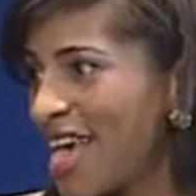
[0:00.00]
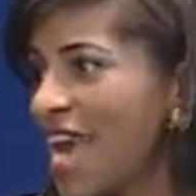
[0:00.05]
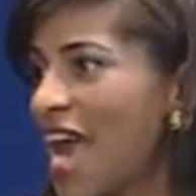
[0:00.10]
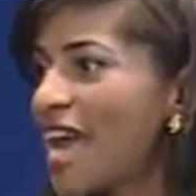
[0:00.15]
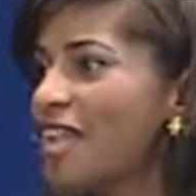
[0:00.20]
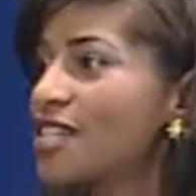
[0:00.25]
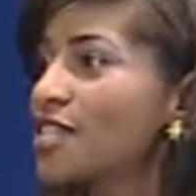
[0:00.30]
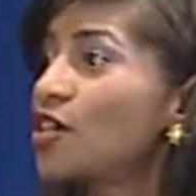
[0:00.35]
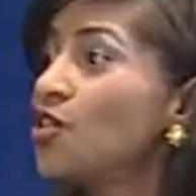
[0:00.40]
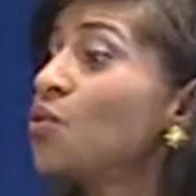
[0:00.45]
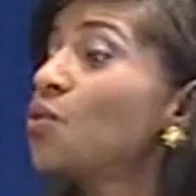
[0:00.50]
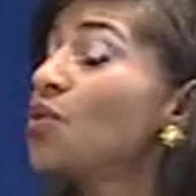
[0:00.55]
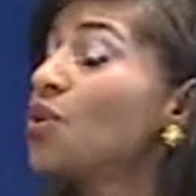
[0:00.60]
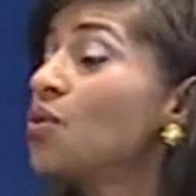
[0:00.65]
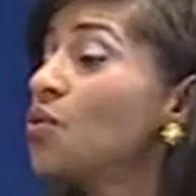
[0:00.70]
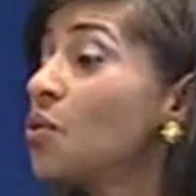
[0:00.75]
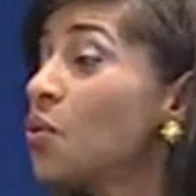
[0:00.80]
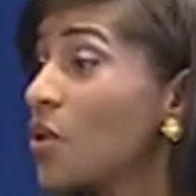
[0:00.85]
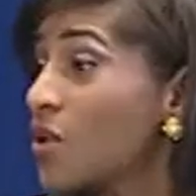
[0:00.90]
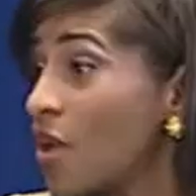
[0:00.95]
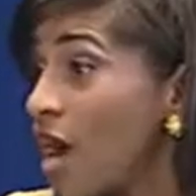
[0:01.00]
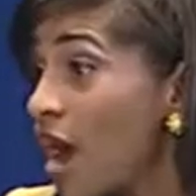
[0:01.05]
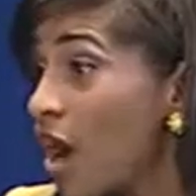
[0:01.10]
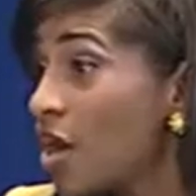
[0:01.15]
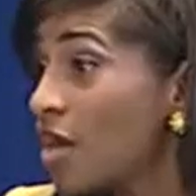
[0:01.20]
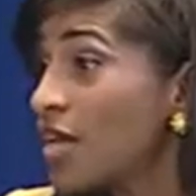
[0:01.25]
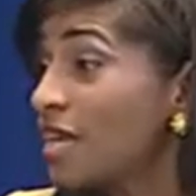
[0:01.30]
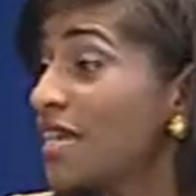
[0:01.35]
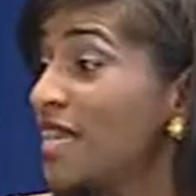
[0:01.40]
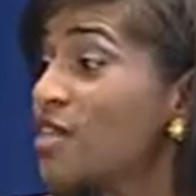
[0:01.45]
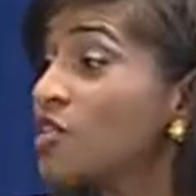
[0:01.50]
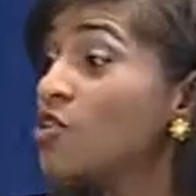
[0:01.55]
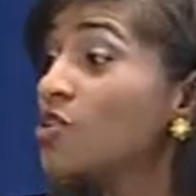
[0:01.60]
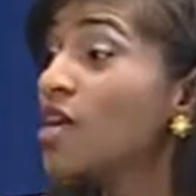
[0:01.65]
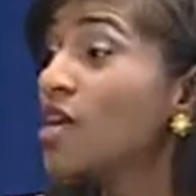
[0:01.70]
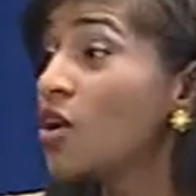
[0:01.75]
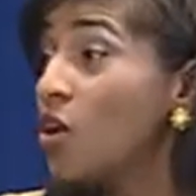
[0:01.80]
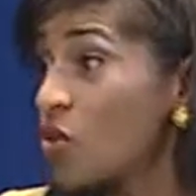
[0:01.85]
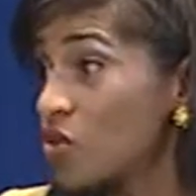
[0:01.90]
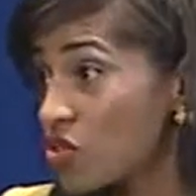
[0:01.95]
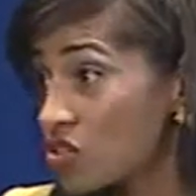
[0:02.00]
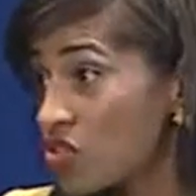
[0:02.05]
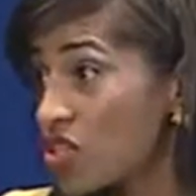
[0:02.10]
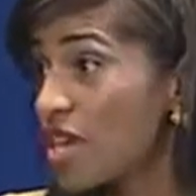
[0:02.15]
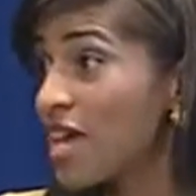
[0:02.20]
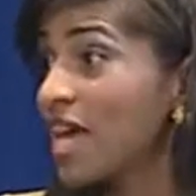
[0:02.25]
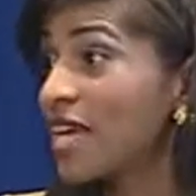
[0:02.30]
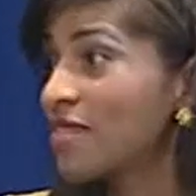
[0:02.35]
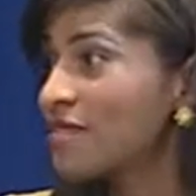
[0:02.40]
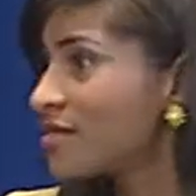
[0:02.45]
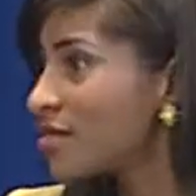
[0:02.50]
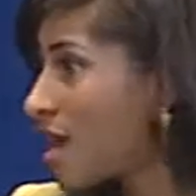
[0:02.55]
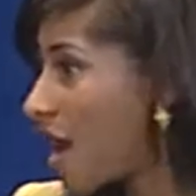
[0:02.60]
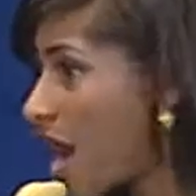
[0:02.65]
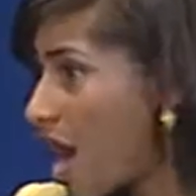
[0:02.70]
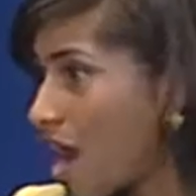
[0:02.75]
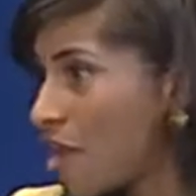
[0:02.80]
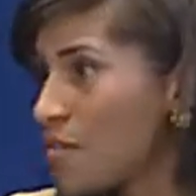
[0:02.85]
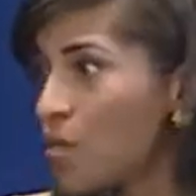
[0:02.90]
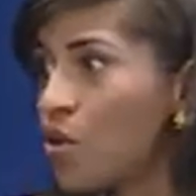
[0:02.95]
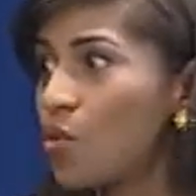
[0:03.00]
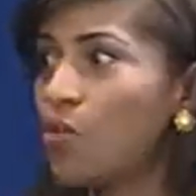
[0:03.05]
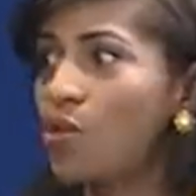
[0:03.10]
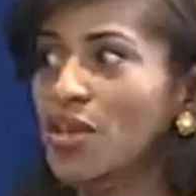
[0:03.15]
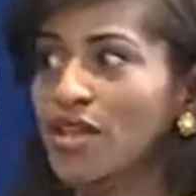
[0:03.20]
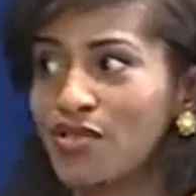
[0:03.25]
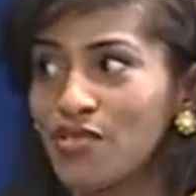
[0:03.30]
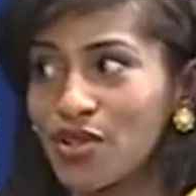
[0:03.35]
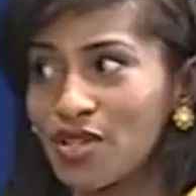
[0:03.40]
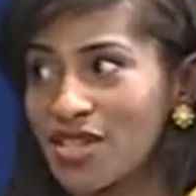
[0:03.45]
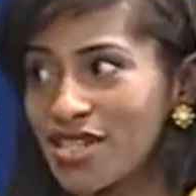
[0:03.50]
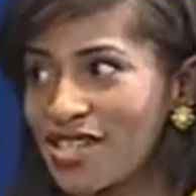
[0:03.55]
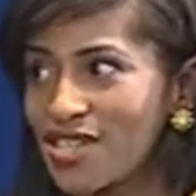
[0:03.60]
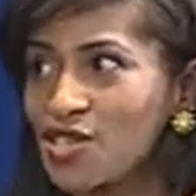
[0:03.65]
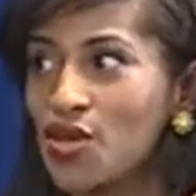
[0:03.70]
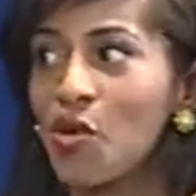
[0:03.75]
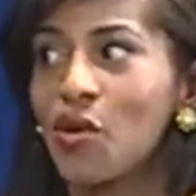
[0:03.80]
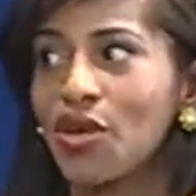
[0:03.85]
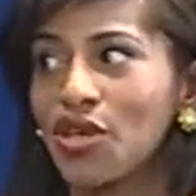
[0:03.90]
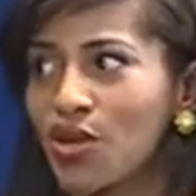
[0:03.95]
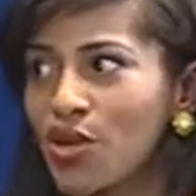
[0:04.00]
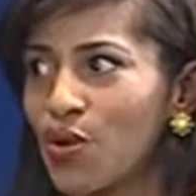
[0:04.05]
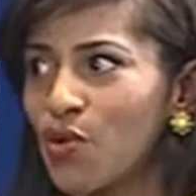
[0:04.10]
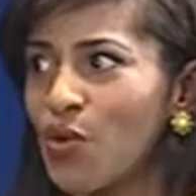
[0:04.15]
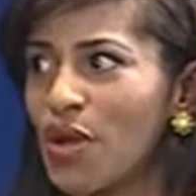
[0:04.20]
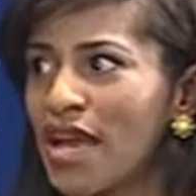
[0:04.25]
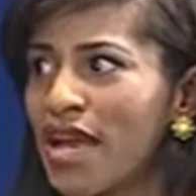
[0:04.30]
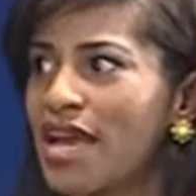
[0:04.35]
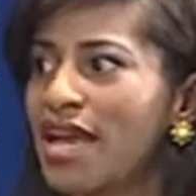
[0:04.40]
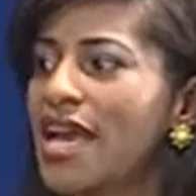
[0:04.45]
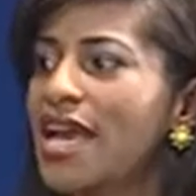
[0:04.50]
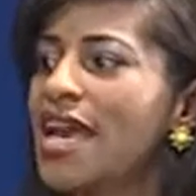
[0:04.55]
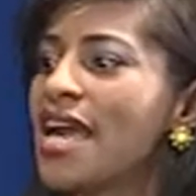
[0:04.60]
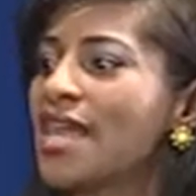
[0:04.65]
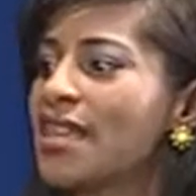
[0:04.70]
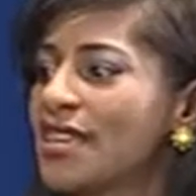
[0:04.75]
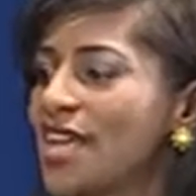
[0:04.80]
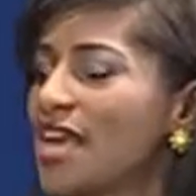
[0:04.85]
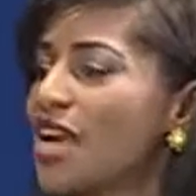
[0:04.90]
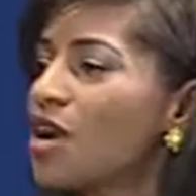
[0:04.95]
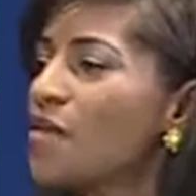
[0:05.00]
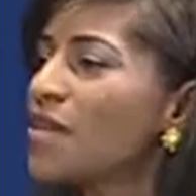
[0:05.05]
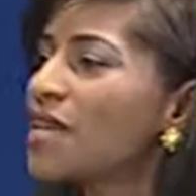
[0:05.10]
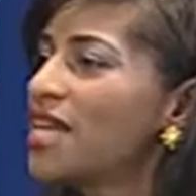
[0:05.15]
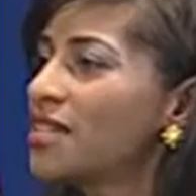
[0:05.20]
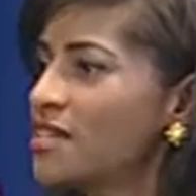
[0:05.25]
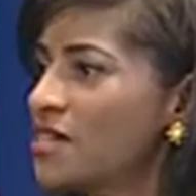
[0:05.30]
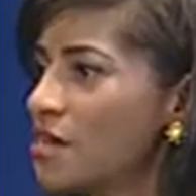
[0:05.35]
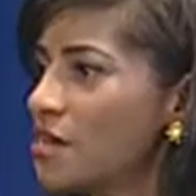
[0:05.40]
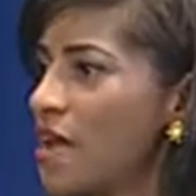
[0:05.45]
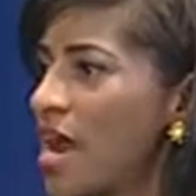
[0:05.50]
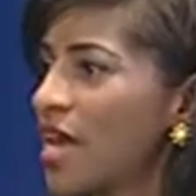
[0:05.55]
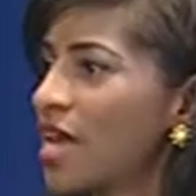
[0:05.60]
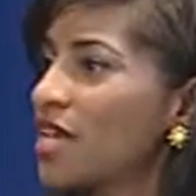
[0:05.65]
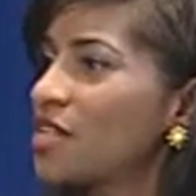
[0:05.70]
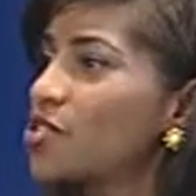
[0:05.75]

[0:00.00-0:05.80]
I tell them when you need to negotiate time or whatever it is going your way, think of it as a mic.